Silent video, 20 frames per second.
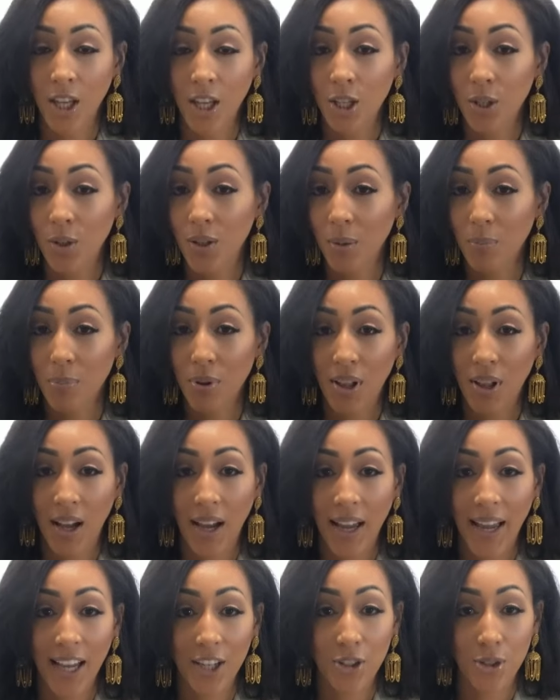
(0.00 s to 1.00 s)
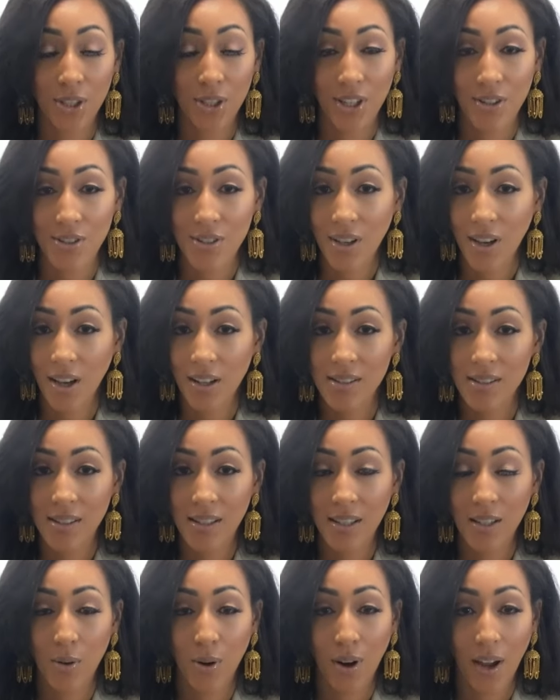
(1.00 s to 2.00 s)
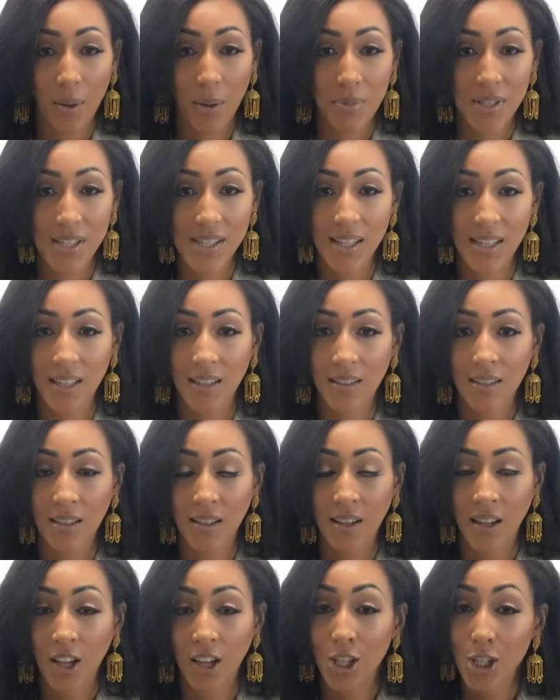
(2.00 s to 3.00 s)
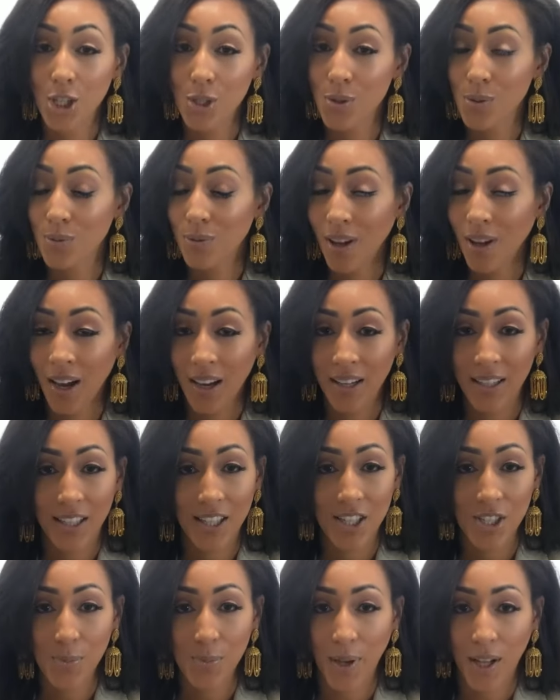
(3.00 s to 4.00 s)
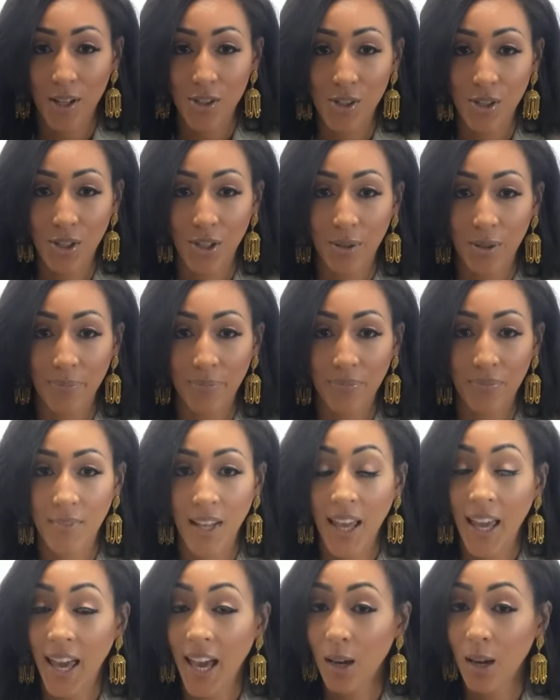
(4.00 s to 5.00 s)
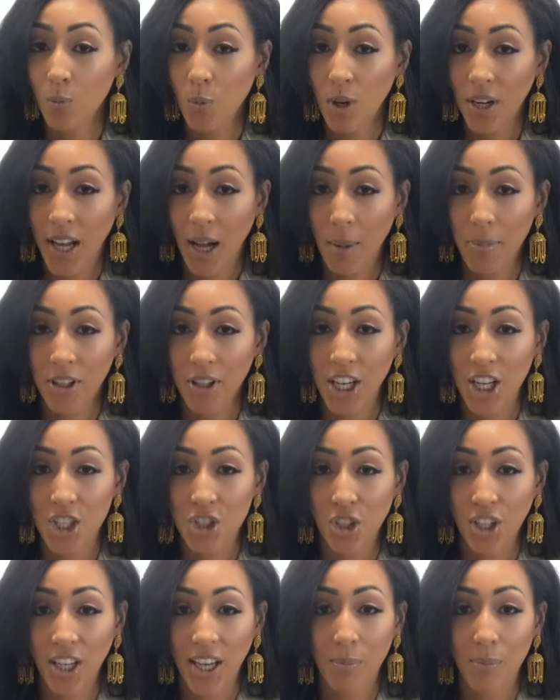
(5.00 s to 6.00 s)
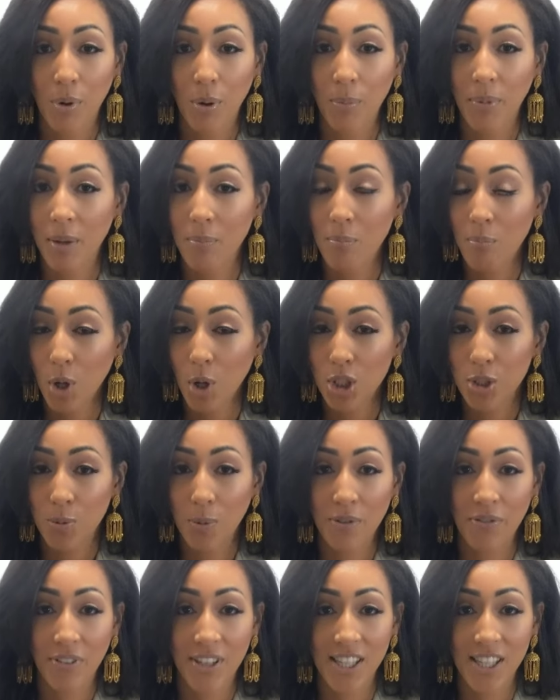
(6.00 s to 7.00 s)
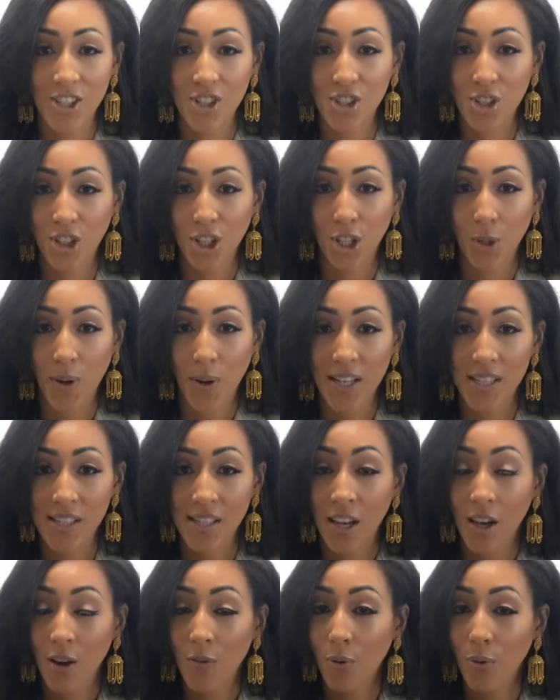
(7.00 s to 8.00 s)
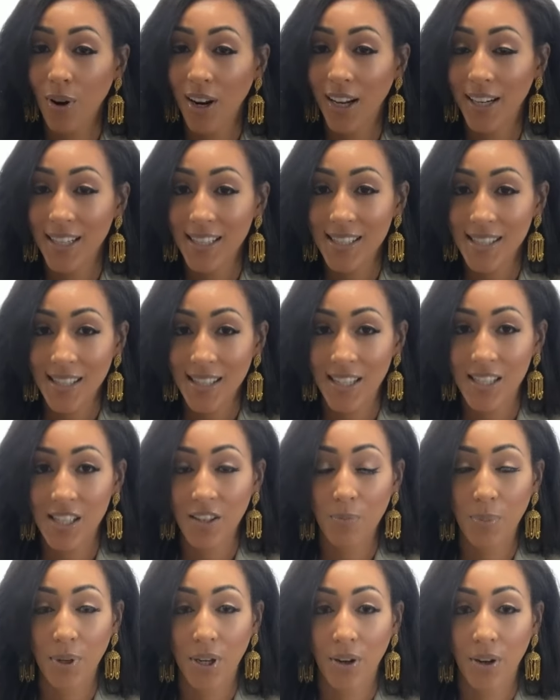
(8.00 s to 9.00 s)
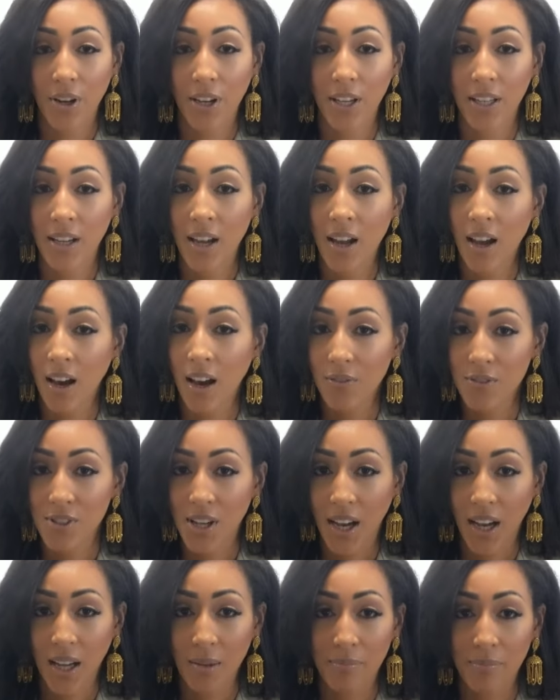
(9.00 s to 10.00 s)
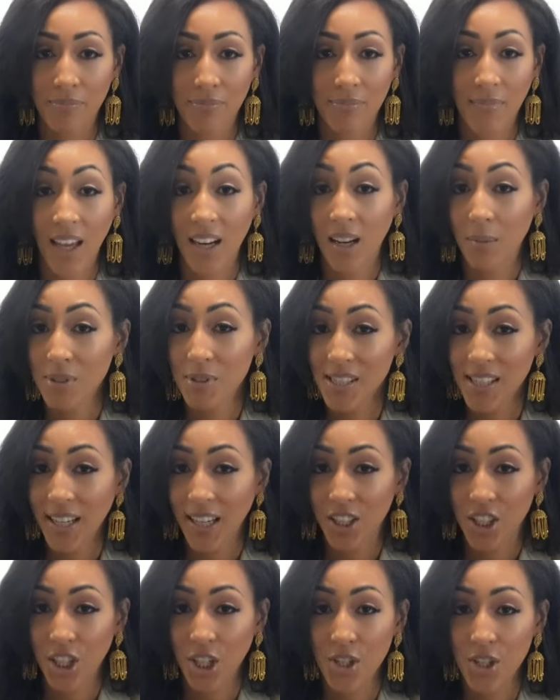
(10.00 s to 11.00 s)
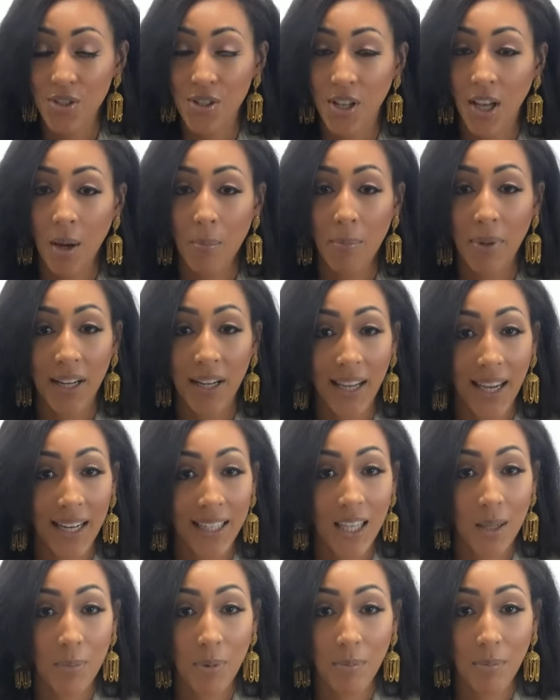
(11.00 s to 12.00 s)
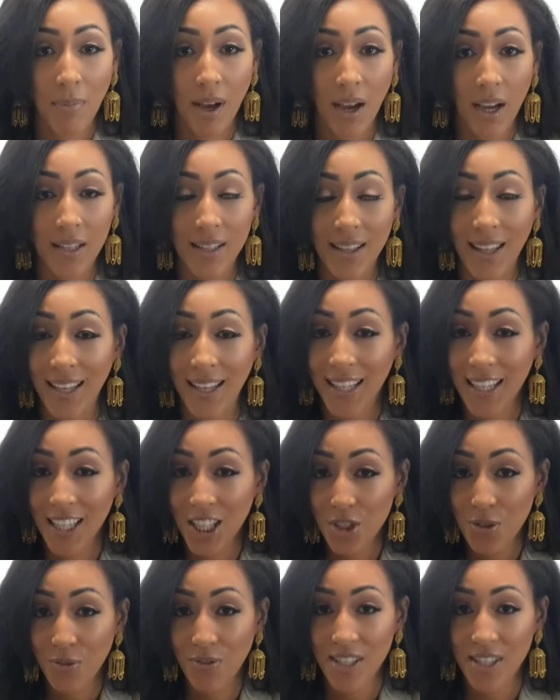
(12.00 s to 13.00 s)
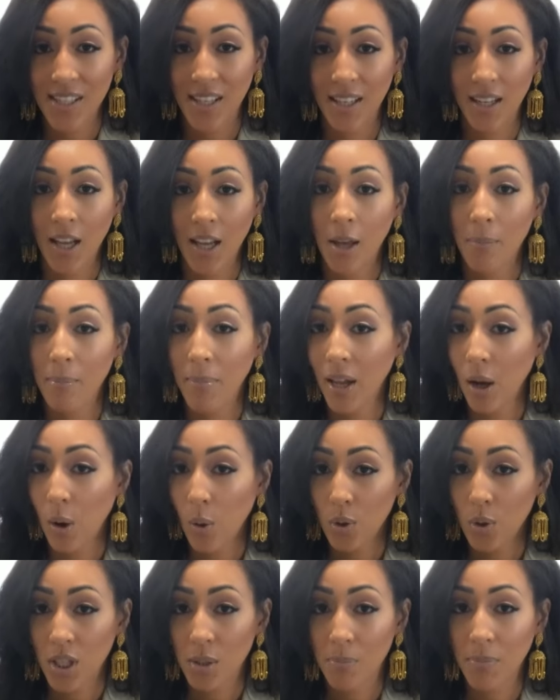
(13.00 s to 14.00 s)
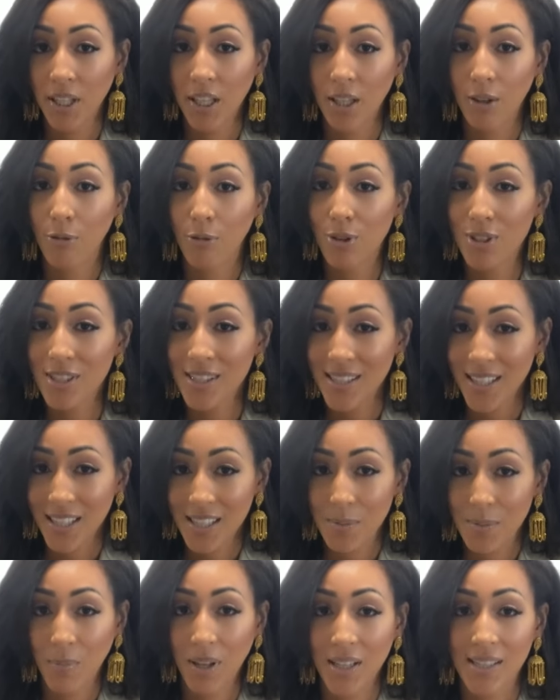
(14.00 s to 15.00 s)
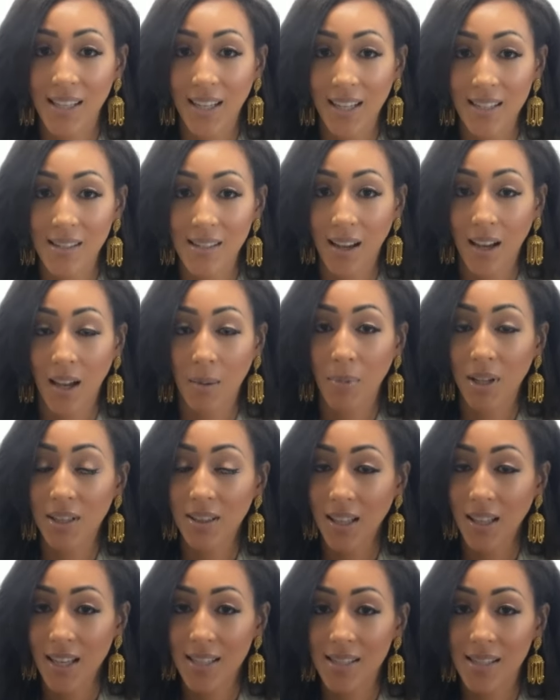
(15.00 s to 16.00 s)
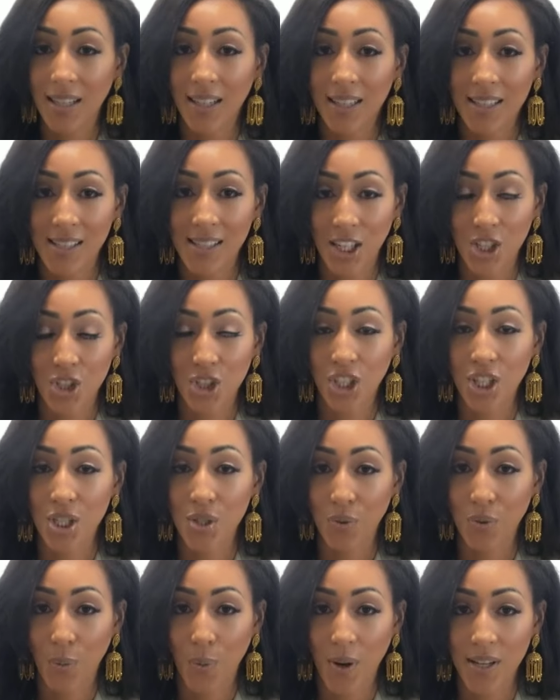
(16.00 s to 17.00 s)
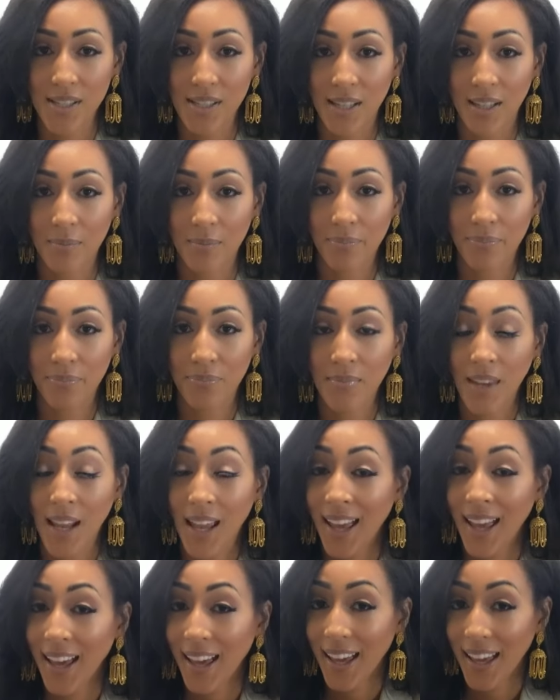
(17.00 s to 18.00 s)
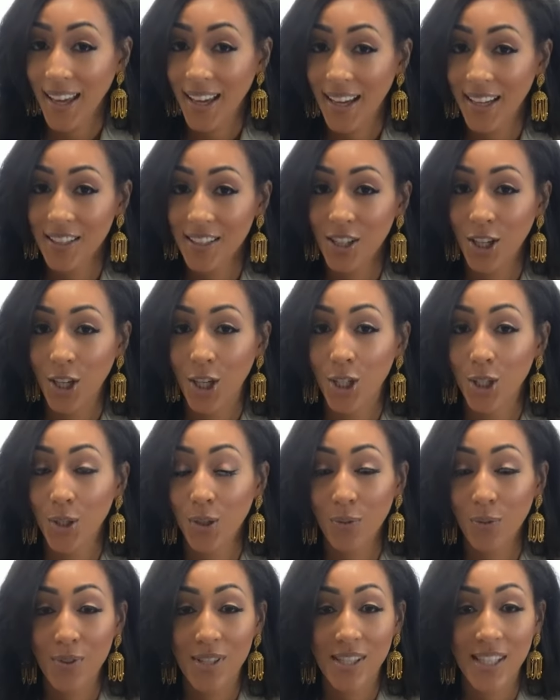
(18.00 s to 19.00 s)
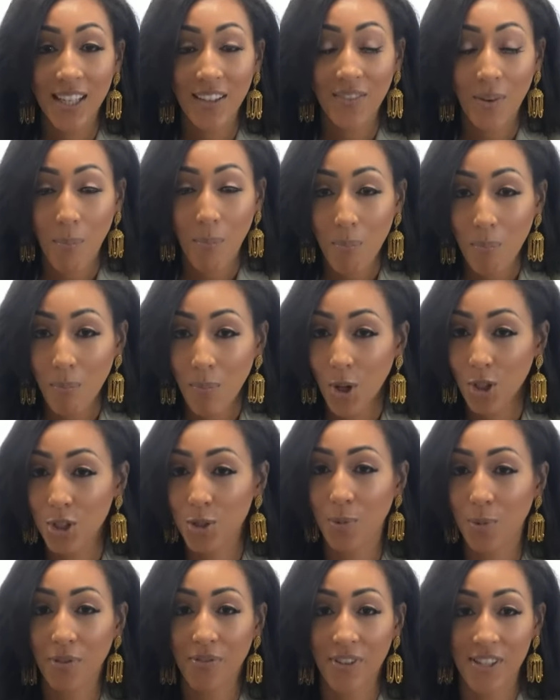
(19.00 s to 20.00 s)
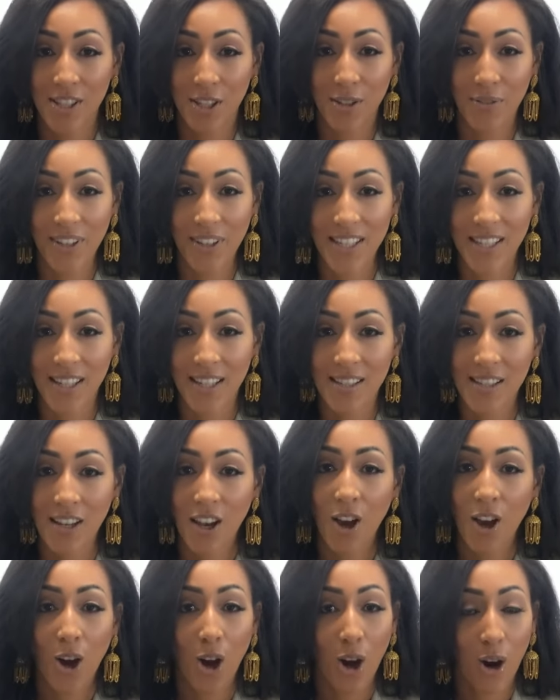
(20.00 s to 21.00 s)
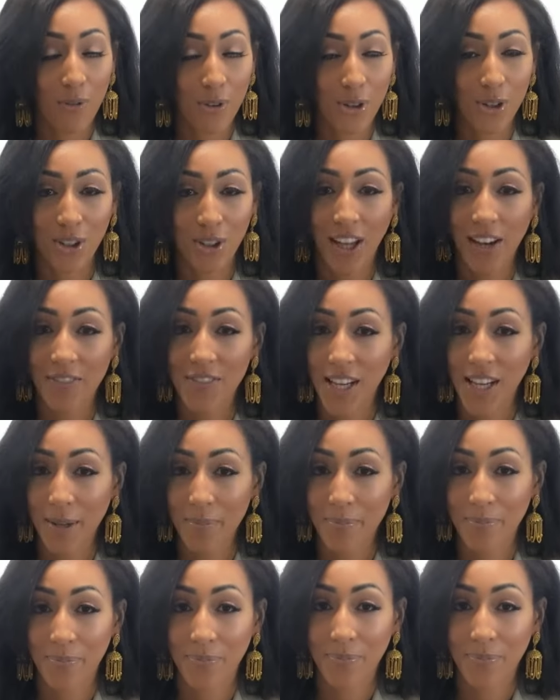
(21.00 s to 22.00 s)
You can apply at your nearest consulate or embassy. You do not need a sponsor. And one application can permit multiple visits to the U.S. for an extensive period of time, and up to 10 years. But again, keep in mind that each visit may only be for 6 months at a time unless an extension is requested. And you can receive multiple visitor visas over your lifetime.